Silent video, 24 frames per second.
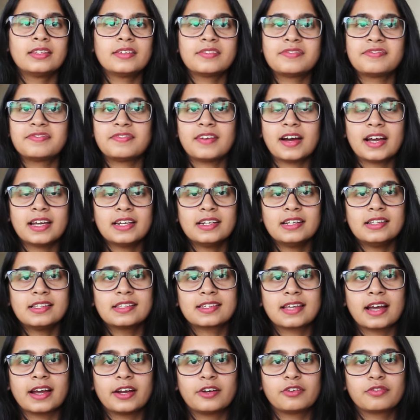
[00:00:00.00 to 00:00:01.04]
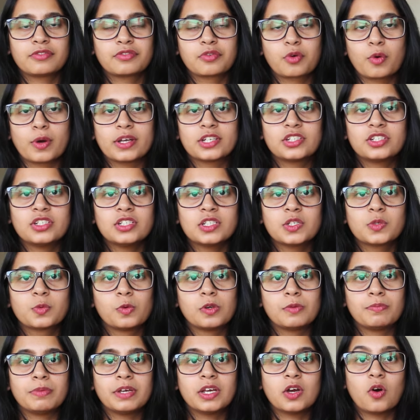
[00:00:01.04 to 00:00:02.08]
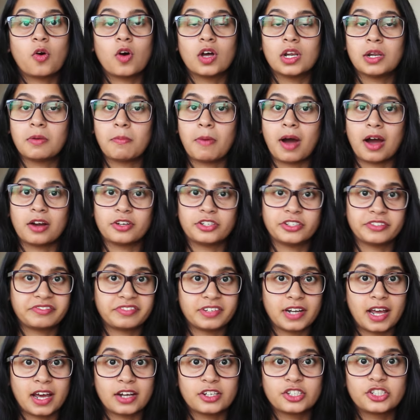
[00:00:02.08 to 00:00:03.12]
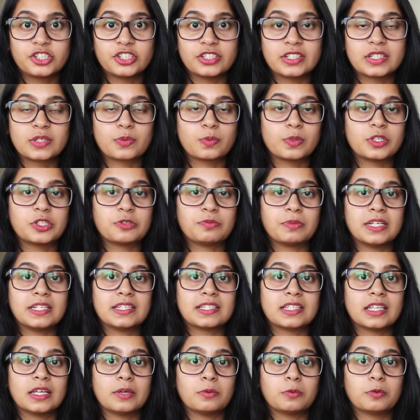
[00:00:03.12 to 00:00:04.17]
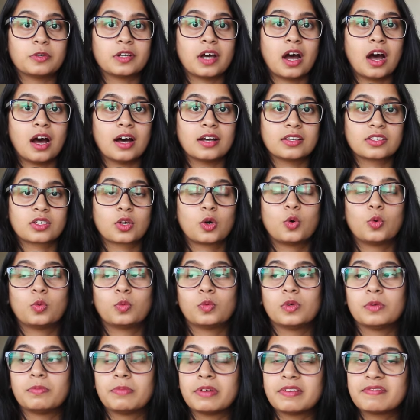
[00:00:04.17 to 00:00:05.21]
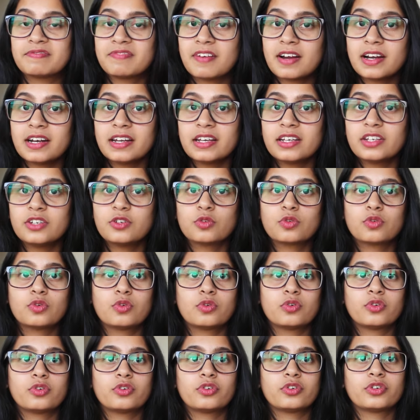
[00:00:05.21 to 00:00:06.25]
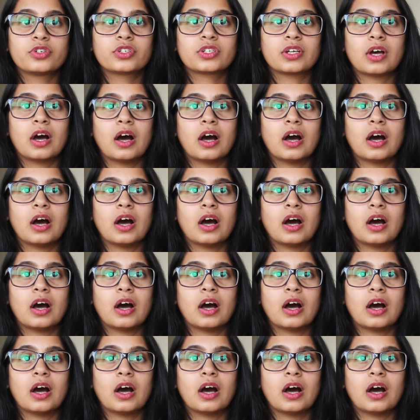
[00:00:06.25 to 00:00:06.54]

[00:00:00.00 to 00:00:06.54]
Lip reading: The final side of questions will be all about your financials, which means they would ask who will be funding your course,